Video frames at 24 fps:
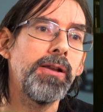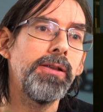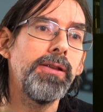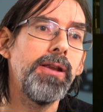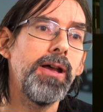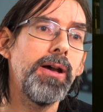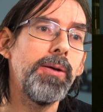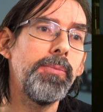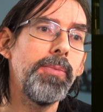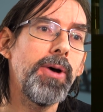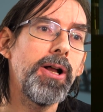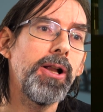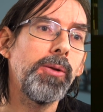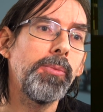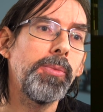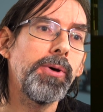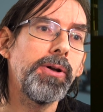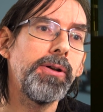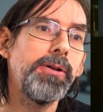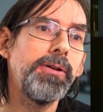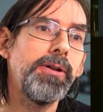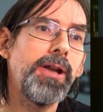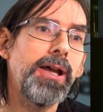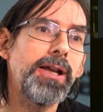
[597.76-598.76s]
The
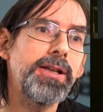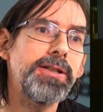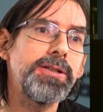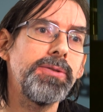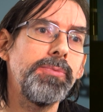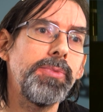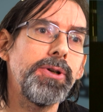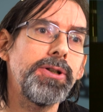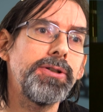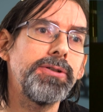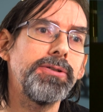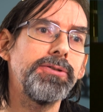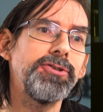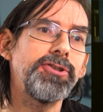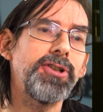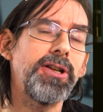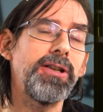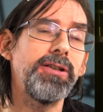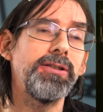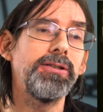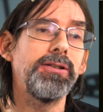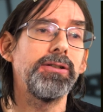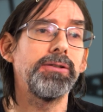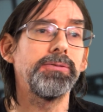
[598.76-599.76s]
Melbourne Exhibition
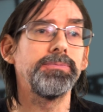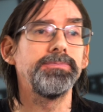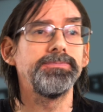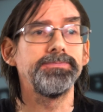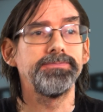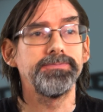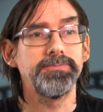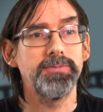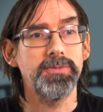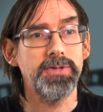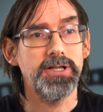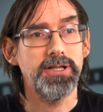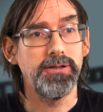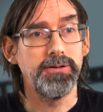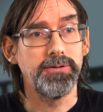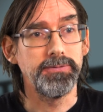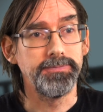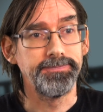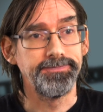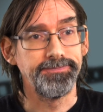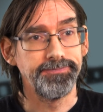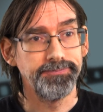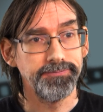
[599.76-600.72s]
Centre So